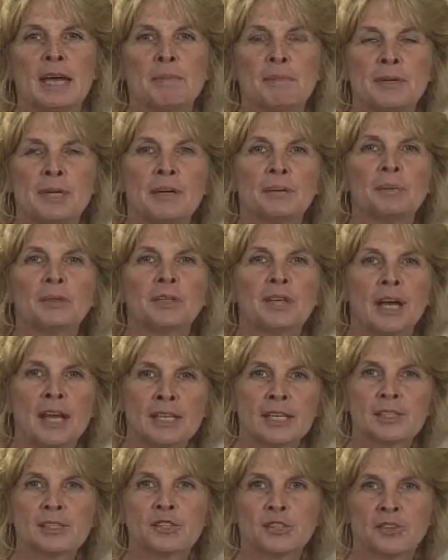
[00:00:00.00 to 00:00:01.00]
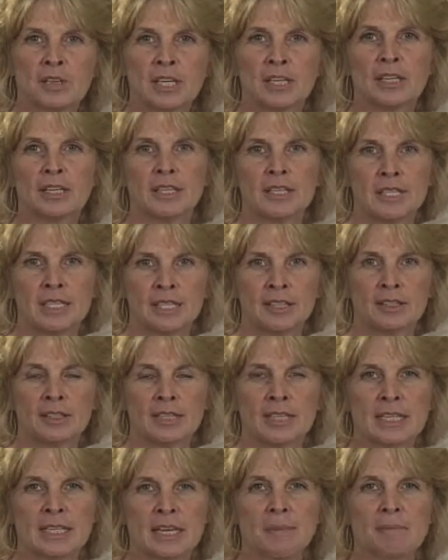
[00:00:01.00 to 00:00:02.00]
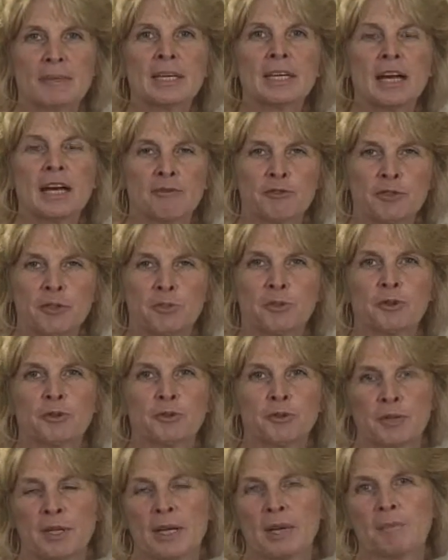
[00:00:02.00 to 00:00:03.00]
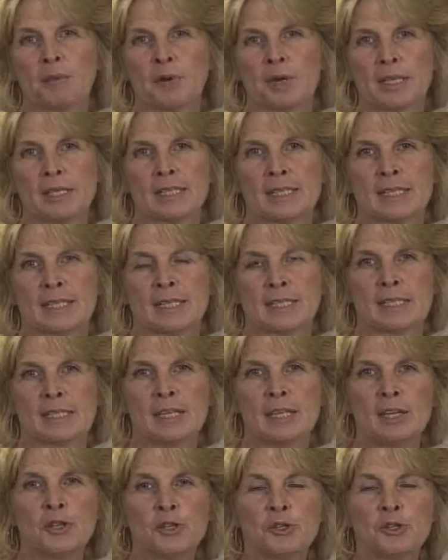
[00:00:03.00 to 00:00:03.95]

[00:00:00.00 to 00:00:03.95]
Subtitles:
and be able to concentrate on healing and be comfortable through that process.